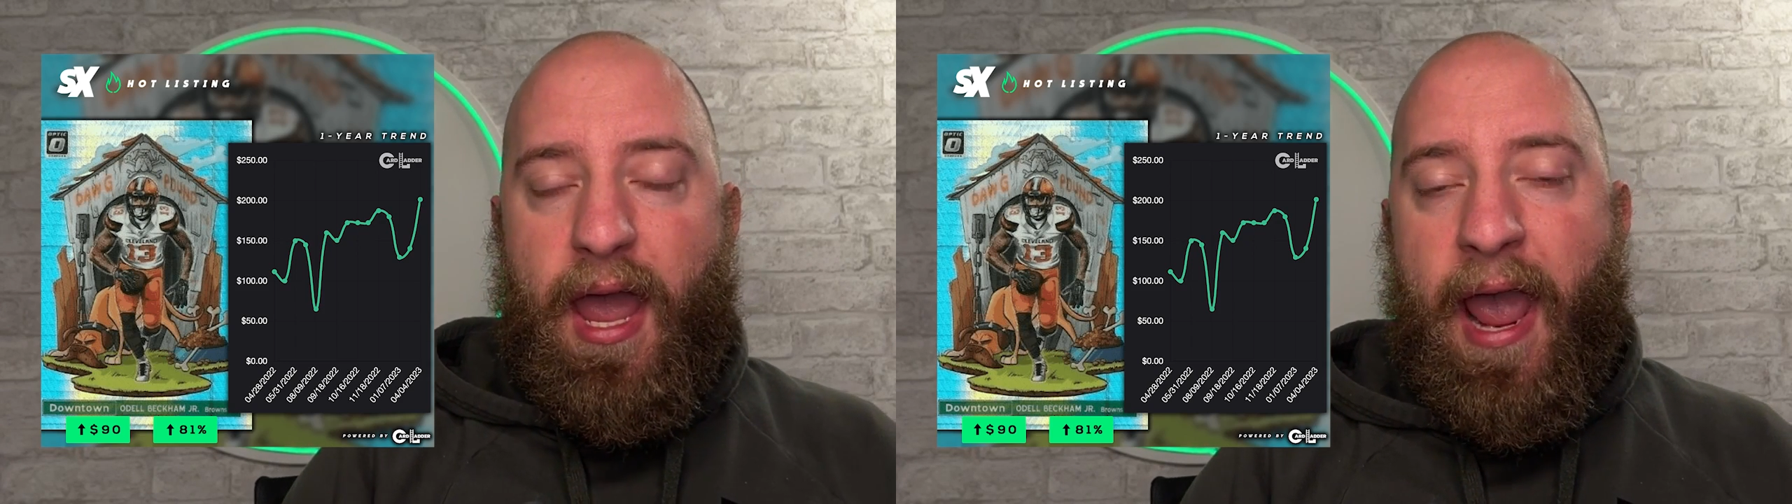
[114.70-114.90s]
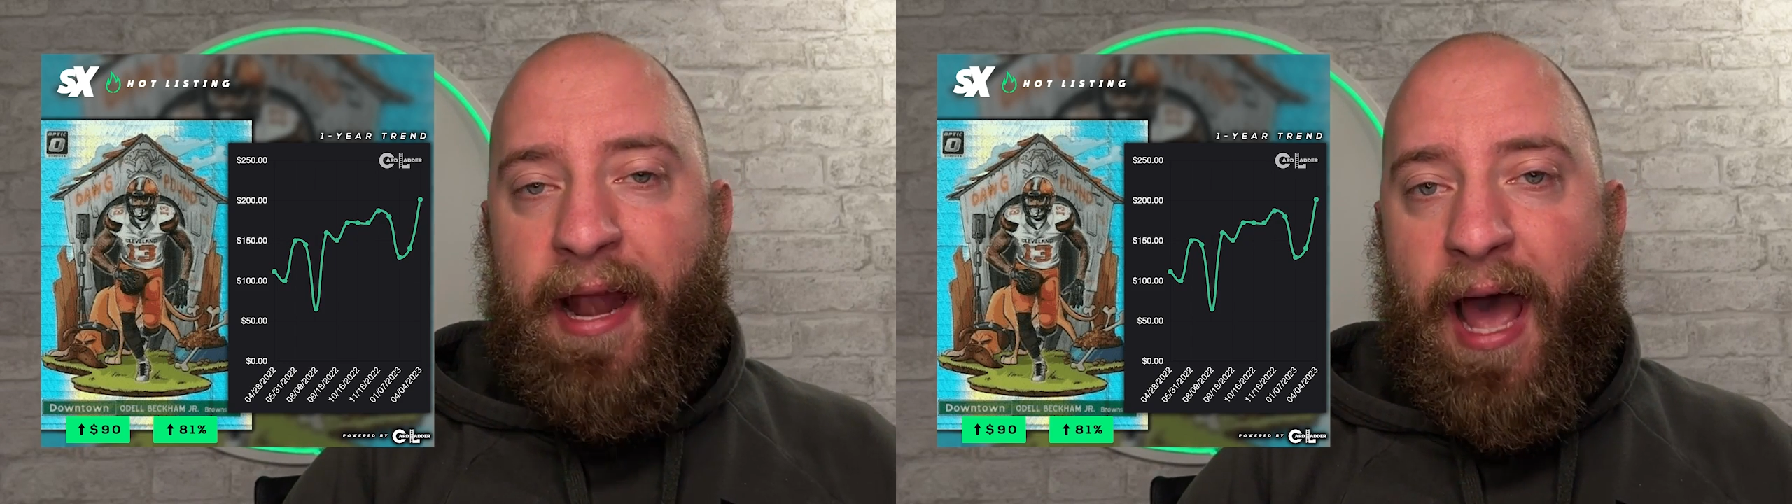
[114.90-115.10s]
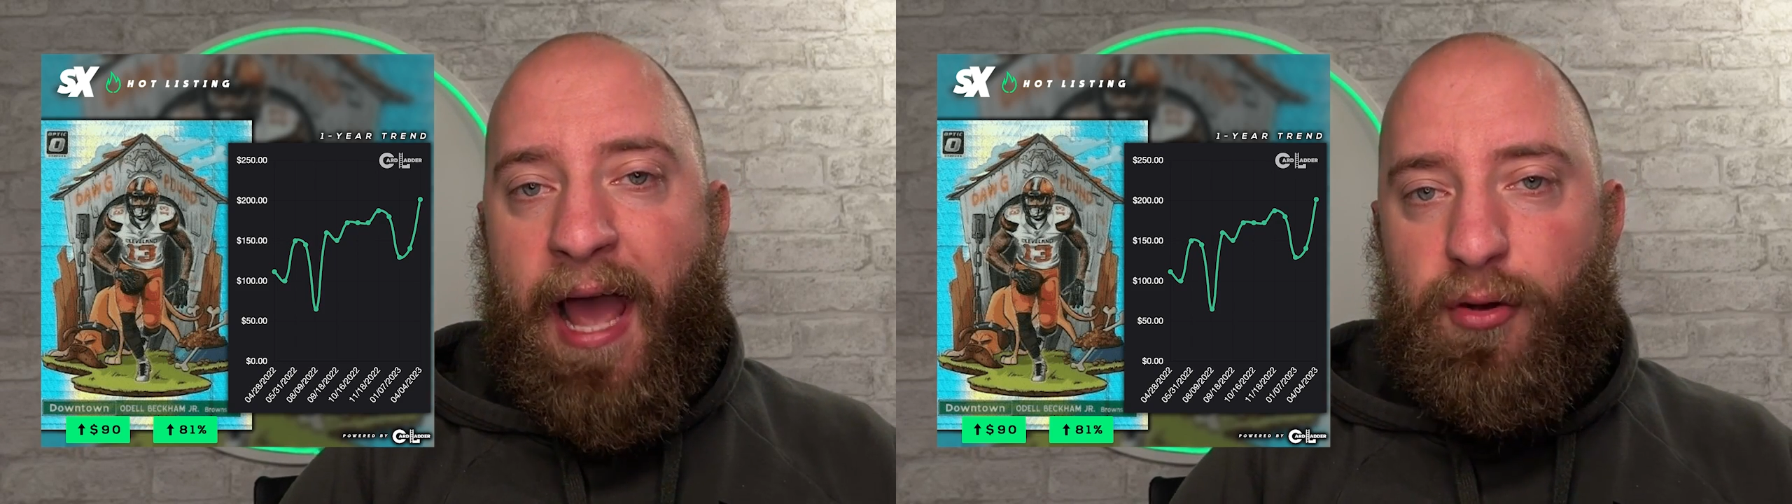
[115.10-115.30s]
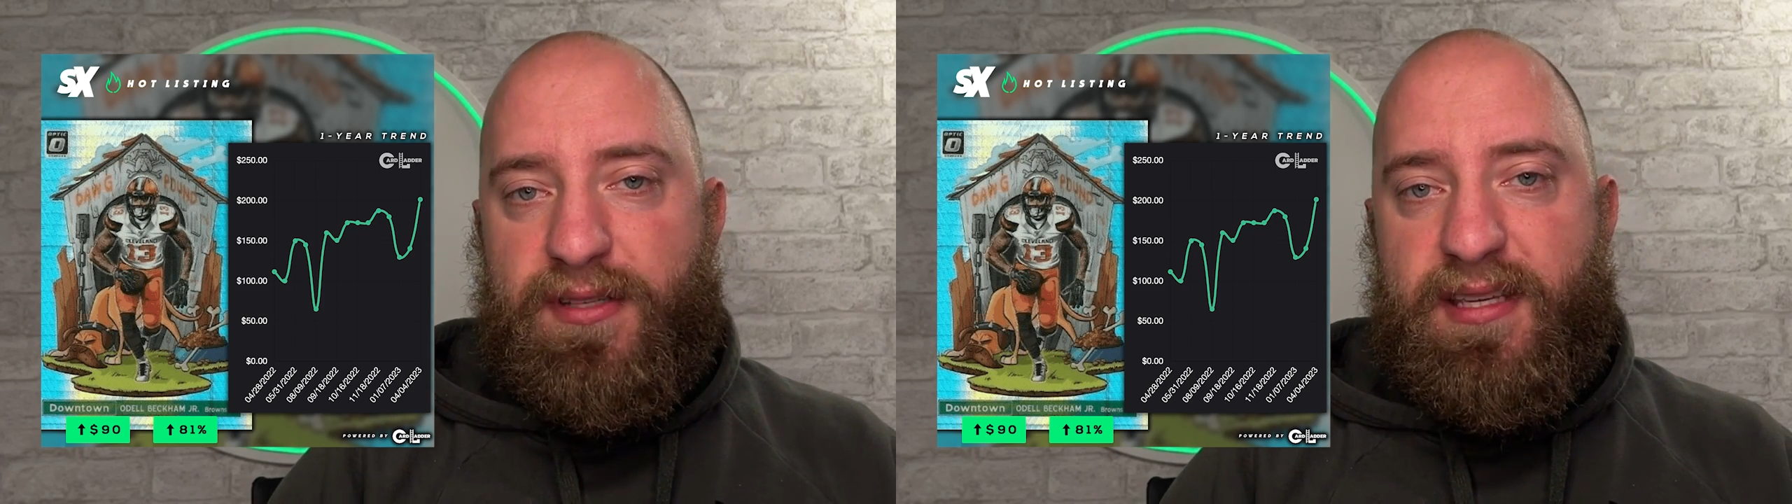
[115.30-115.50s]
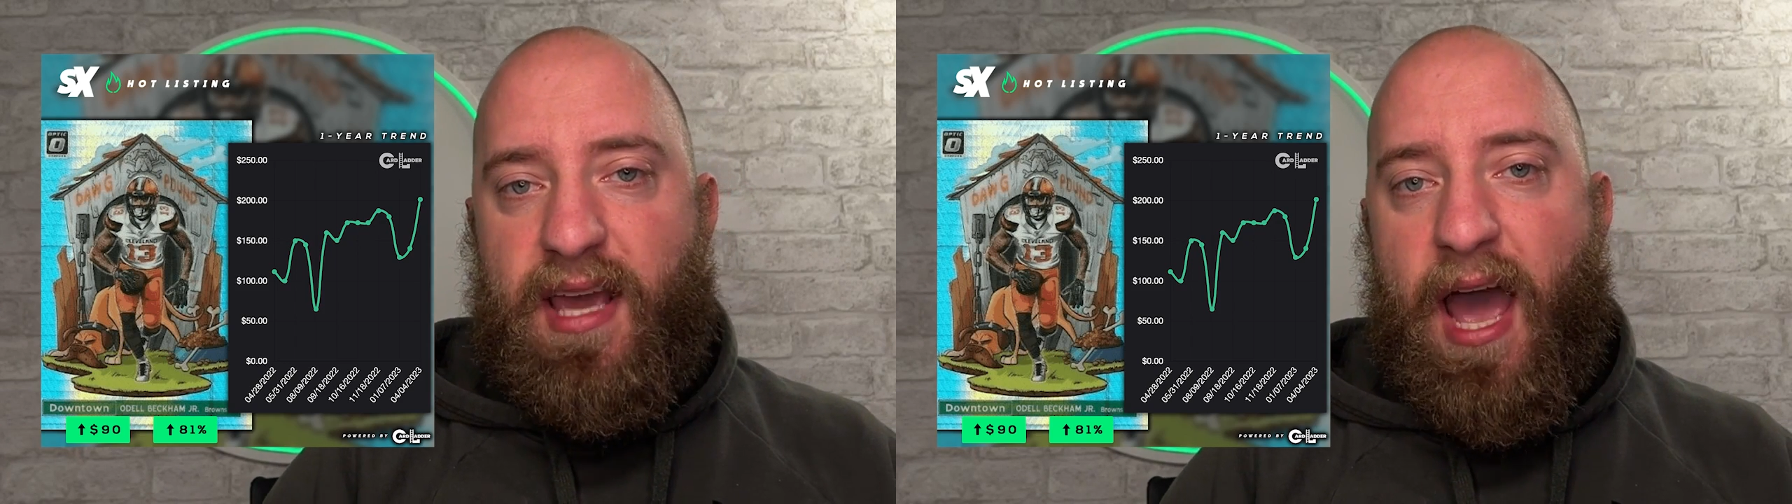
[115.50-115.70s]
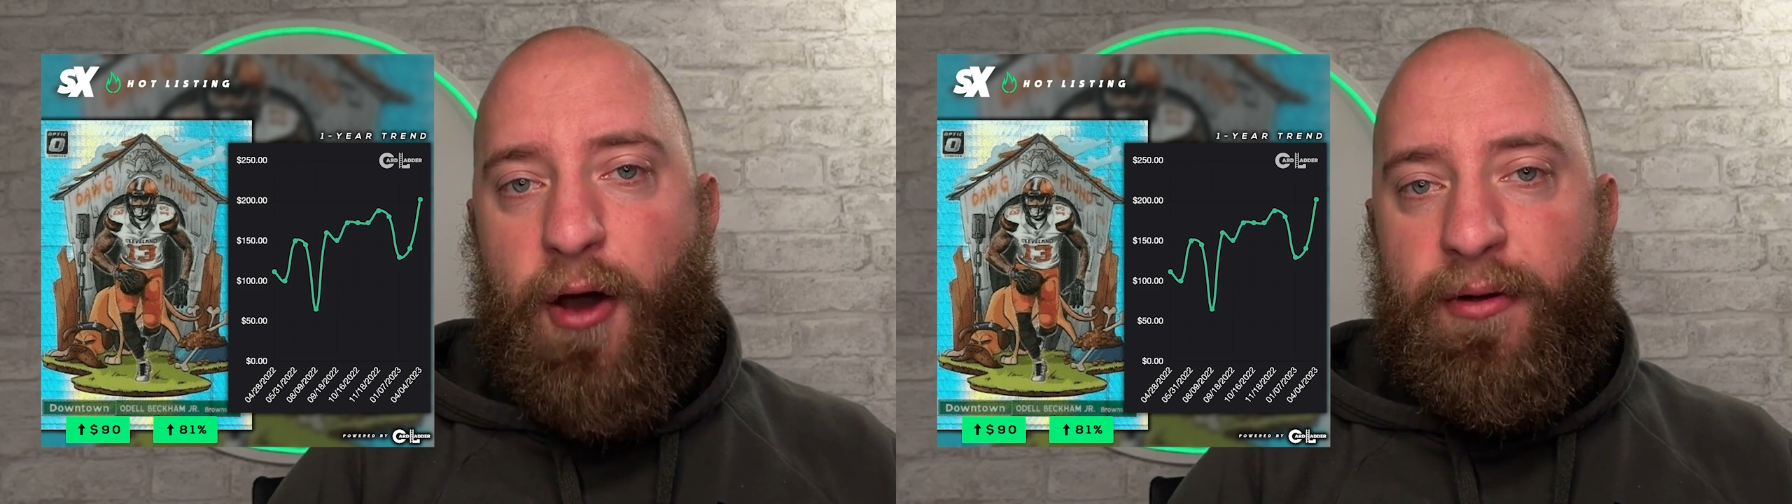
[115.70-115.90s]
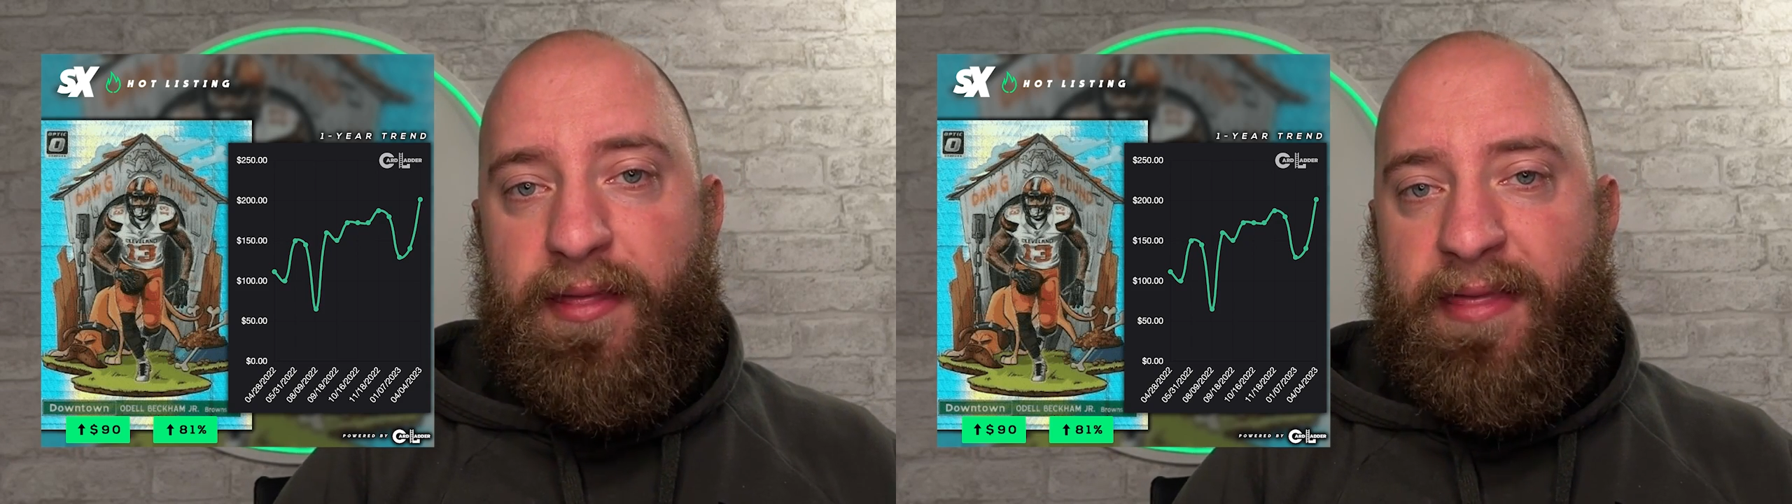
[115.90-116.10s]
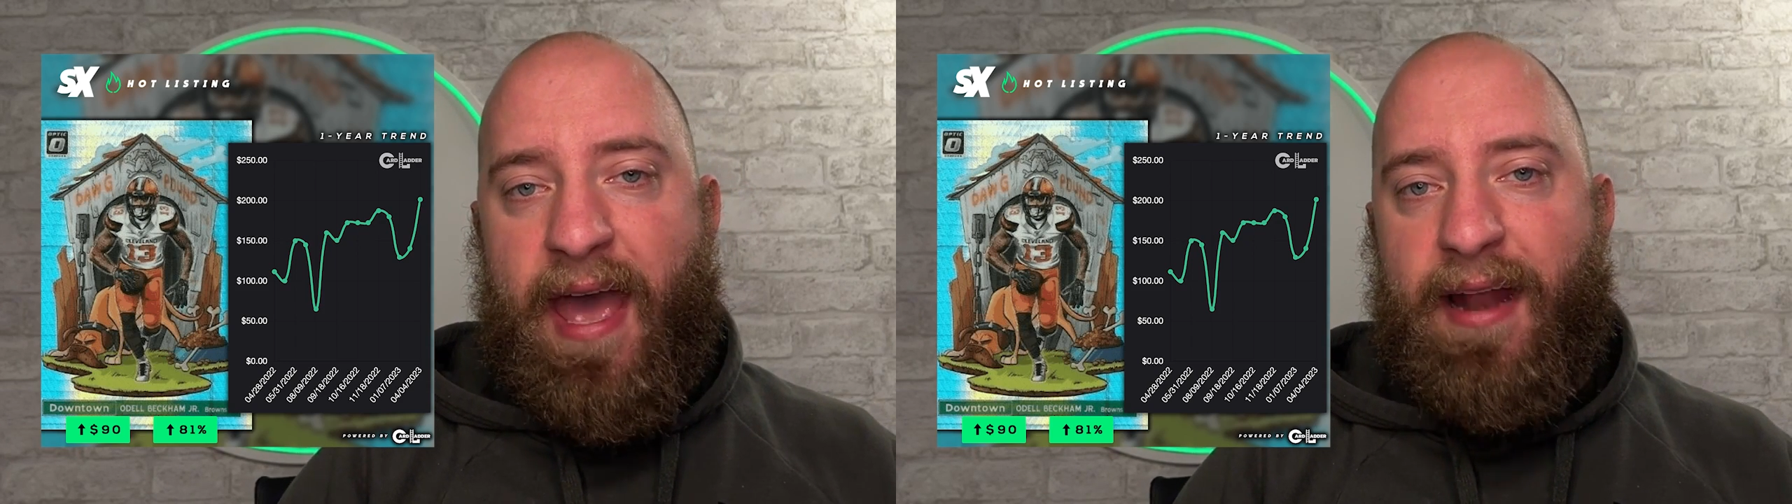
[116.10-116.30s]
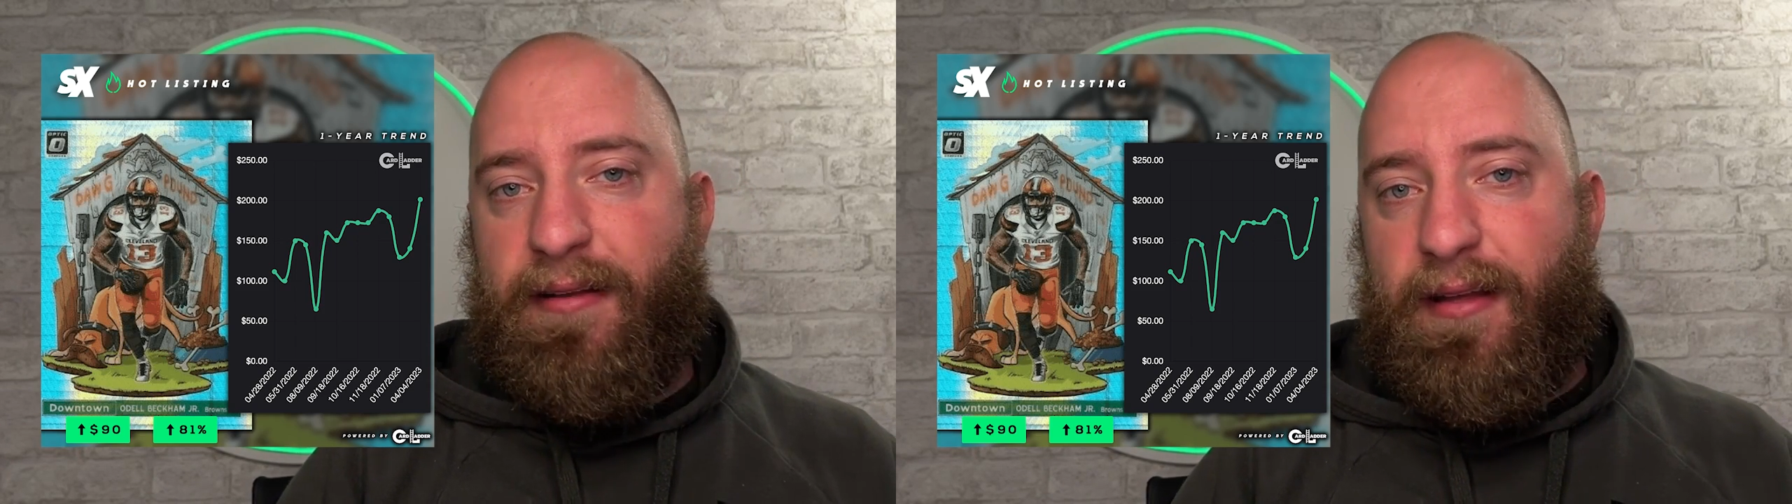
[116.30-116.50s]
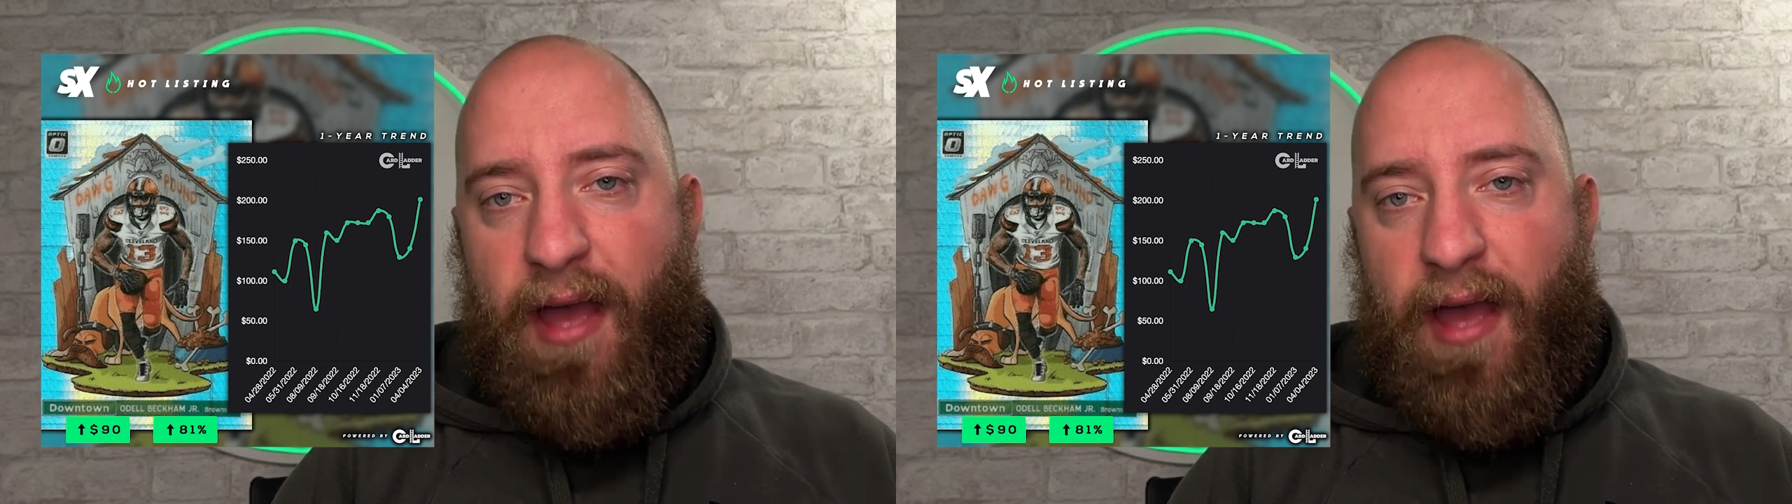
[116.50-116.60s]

and I don't see how that